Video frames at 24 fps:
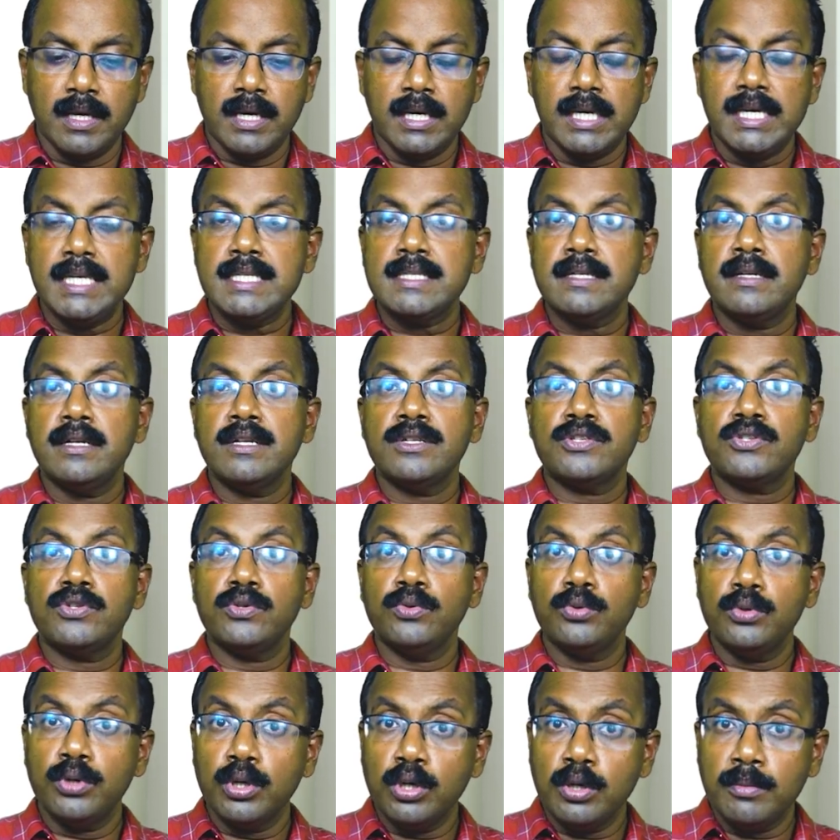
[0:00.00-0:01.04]
Is it in
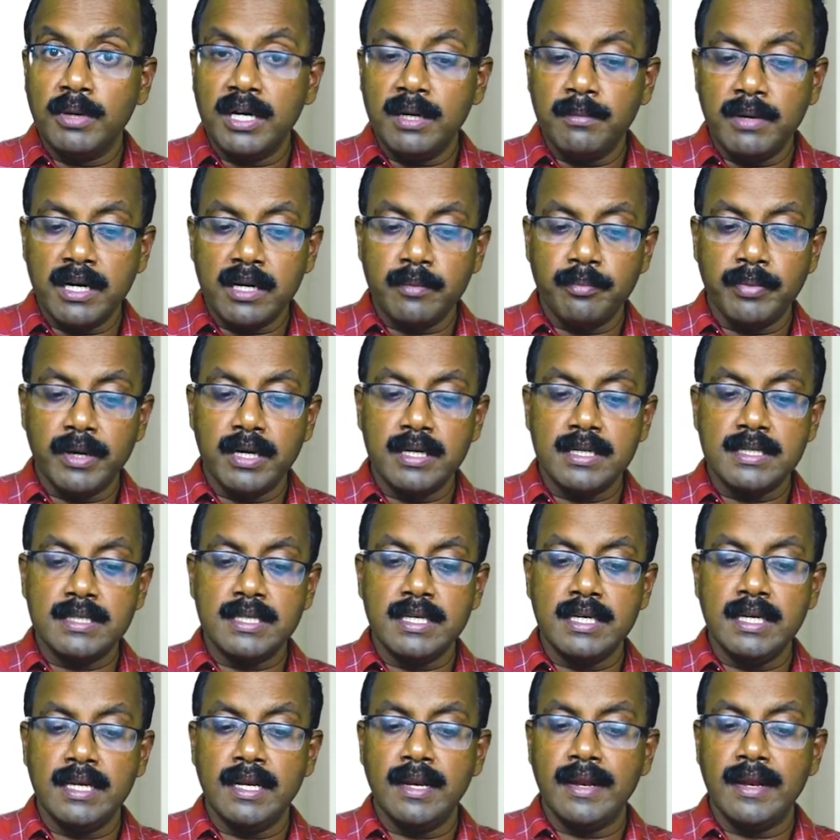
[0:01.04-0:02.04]
pseudobulbar palsy,